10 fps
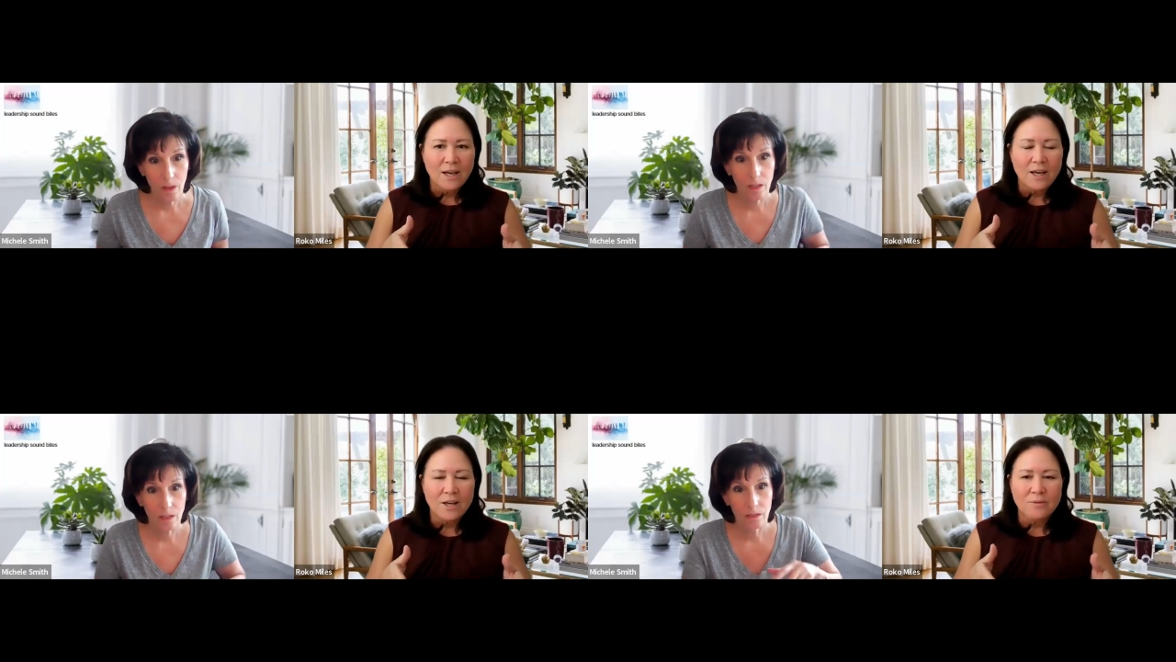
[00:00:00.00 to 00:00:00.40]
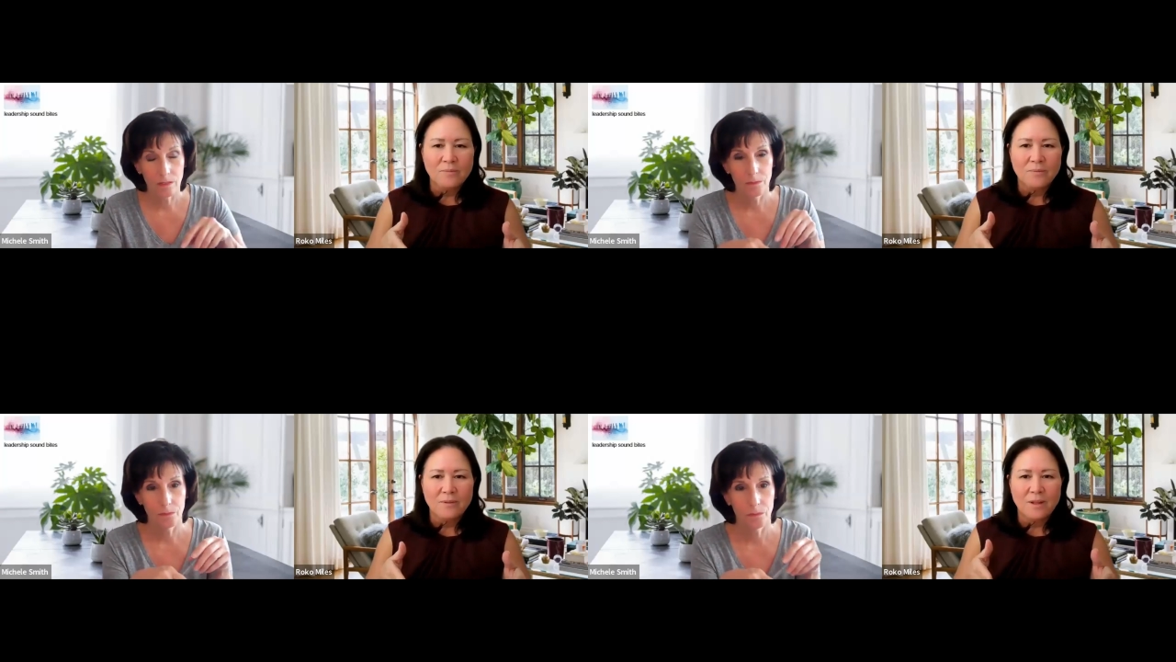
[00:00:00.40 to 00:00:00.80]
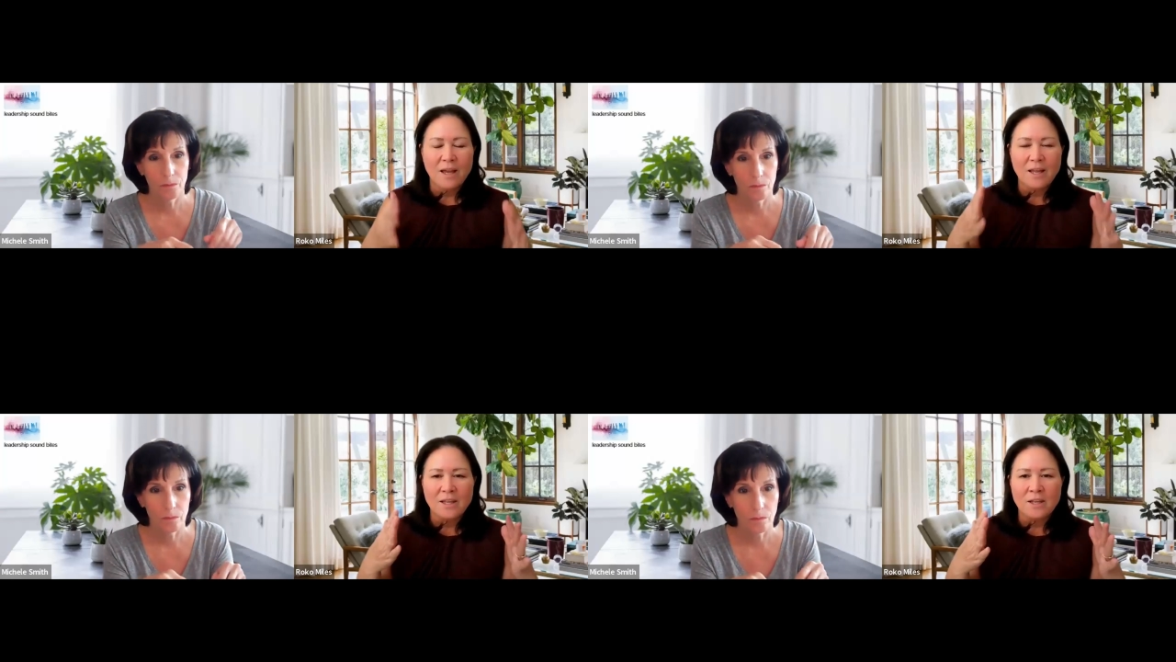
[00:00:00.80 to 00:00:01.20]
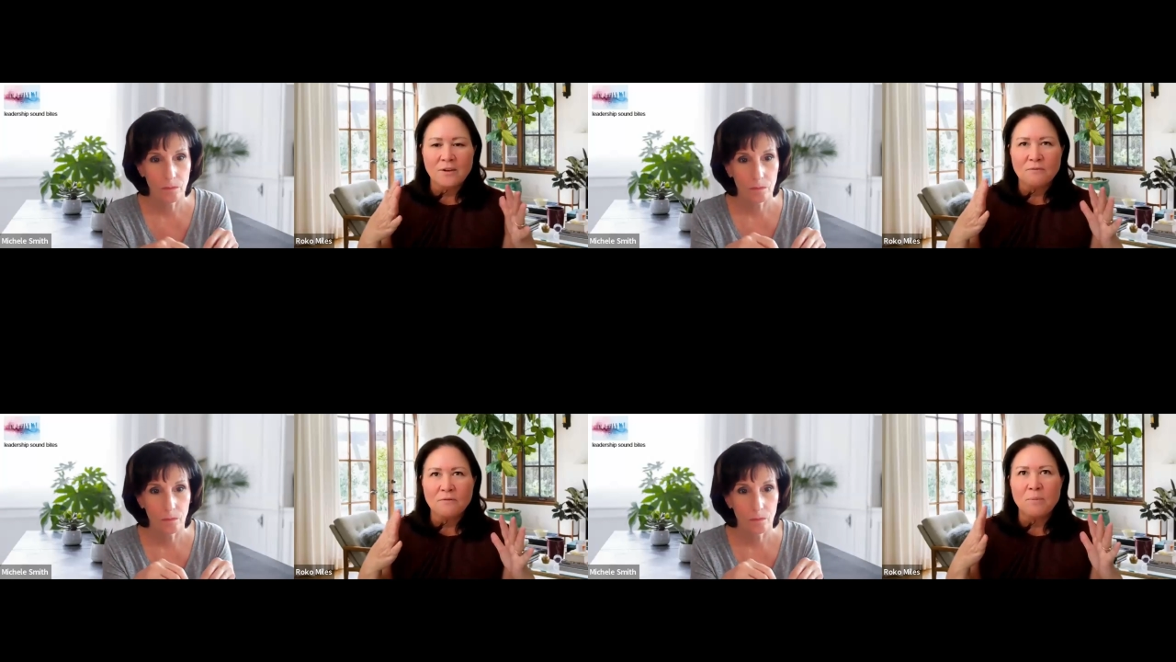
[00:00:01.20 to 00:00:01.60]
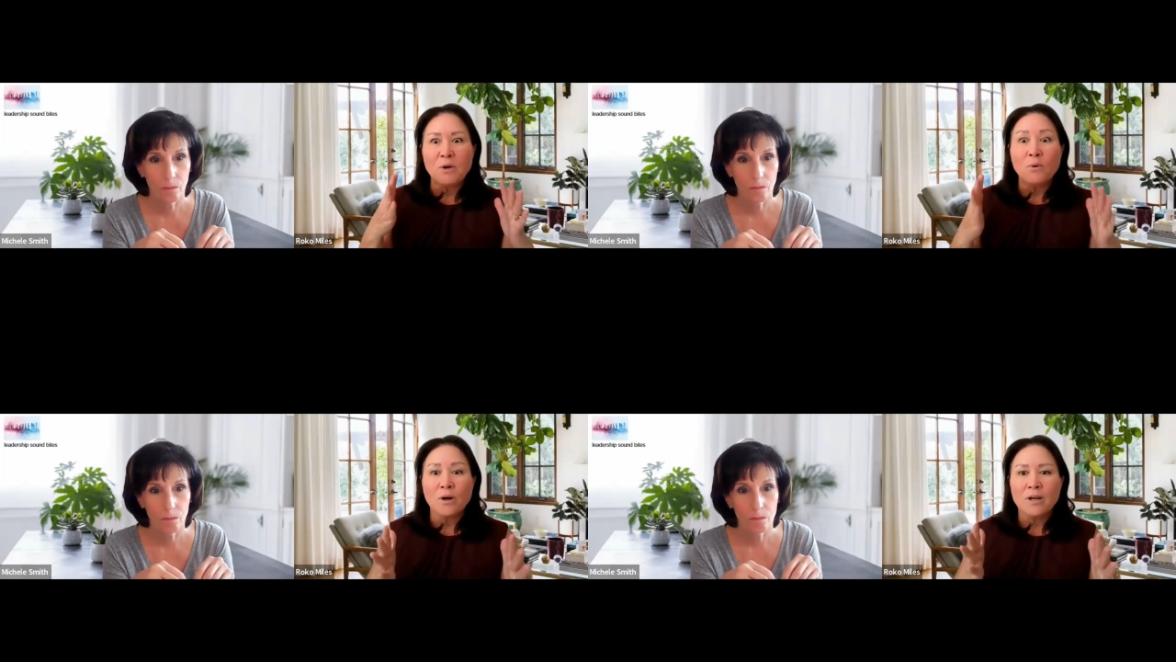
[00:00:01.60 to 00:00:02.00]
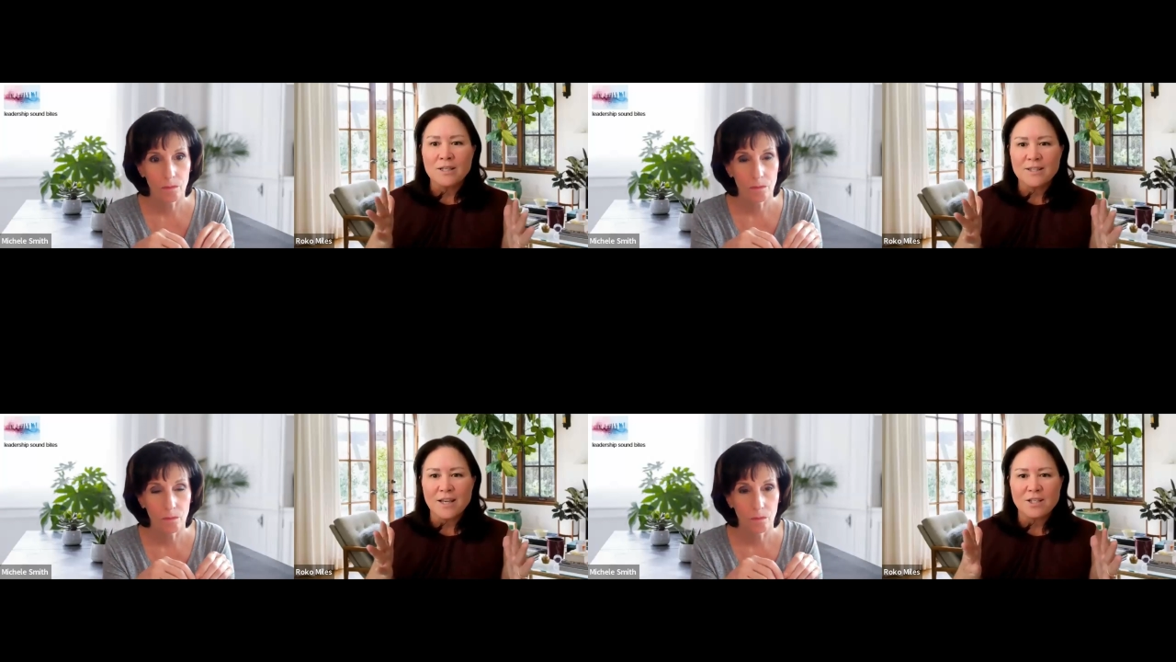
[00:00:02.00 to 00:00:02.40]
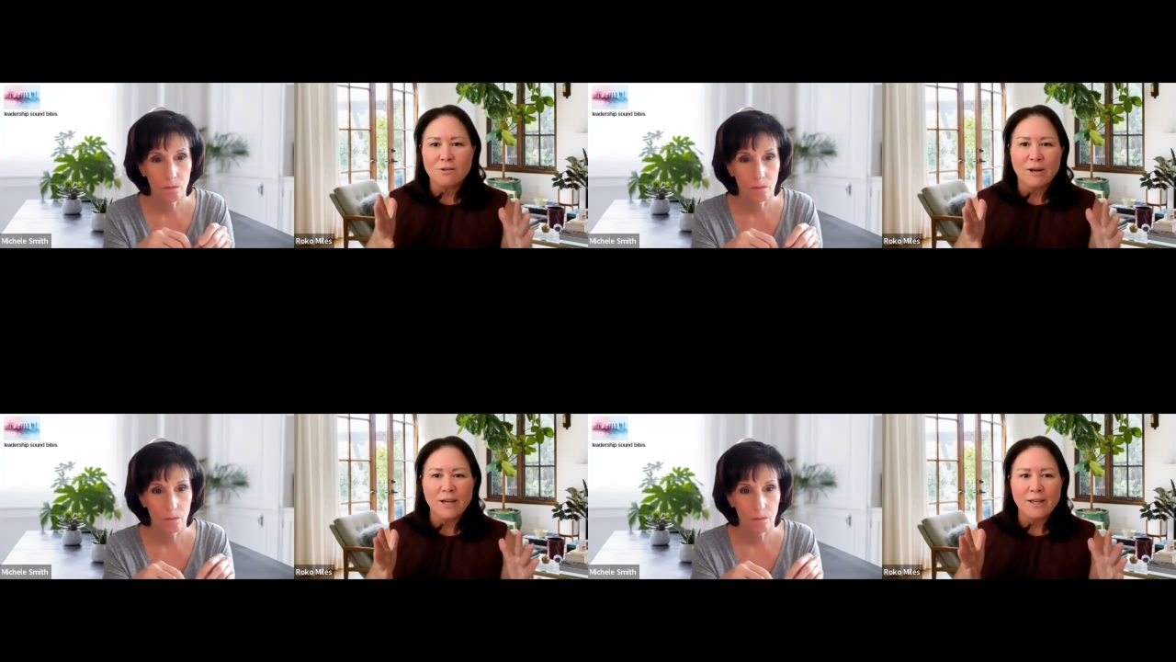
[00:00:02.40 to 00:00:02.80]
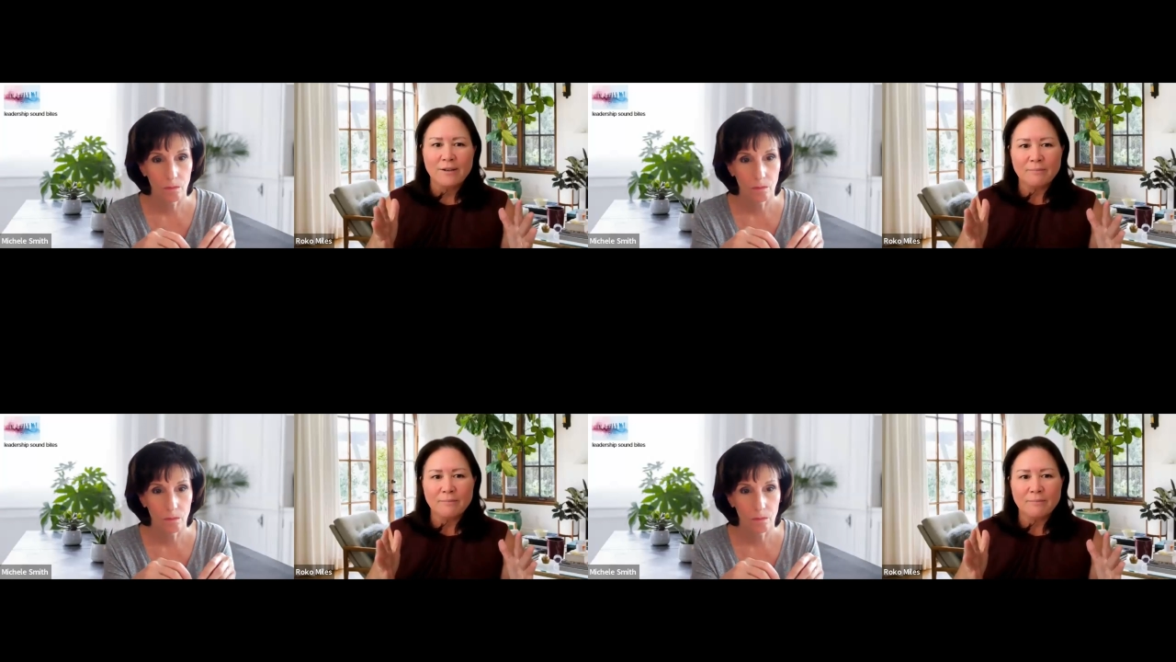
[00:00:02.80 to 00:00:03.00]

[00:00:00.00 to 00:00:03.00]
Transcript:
Speaker 1: um, from an organization, right?